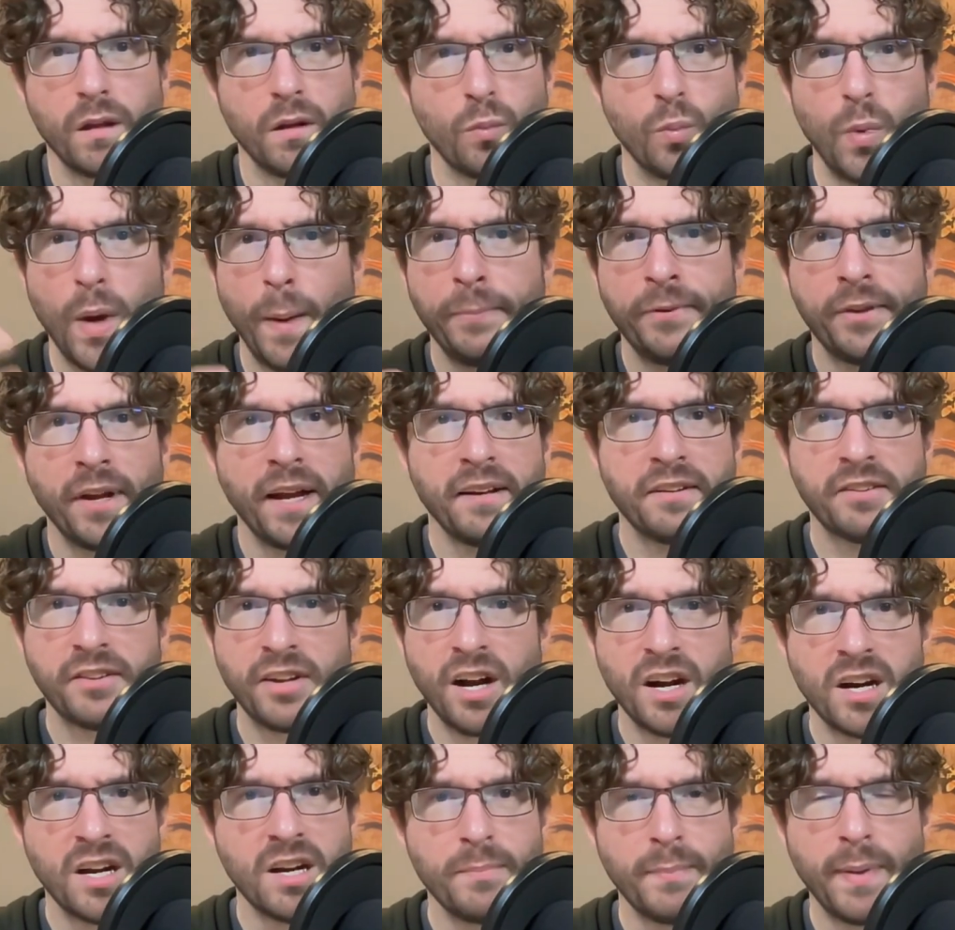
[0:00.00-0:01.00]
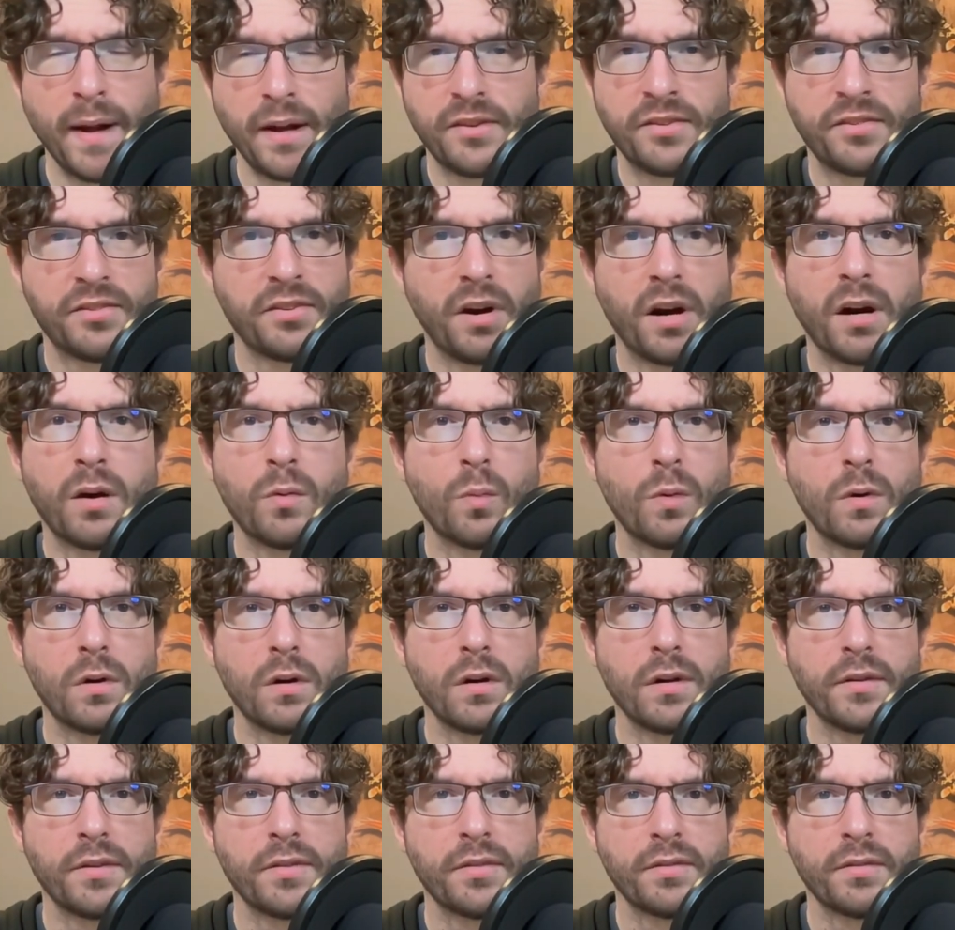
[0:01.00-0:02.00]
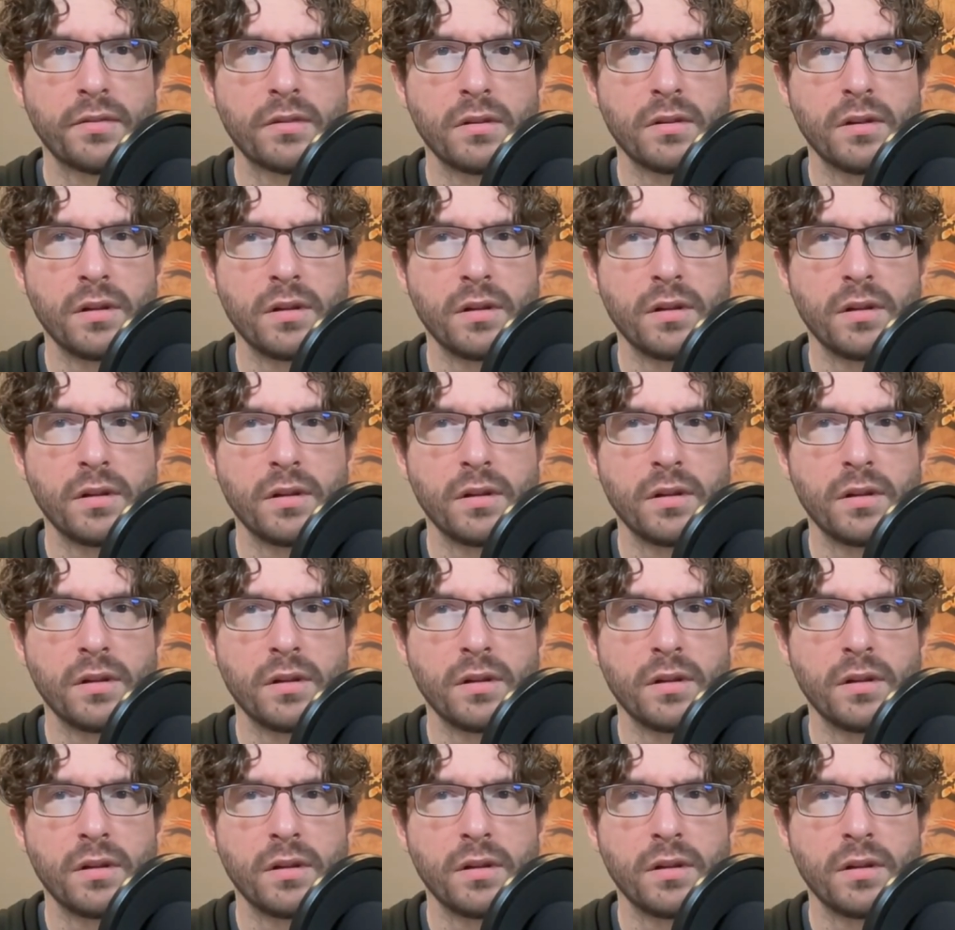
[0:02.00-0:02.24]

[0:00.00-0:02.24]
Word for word: websites talking about Star Wars.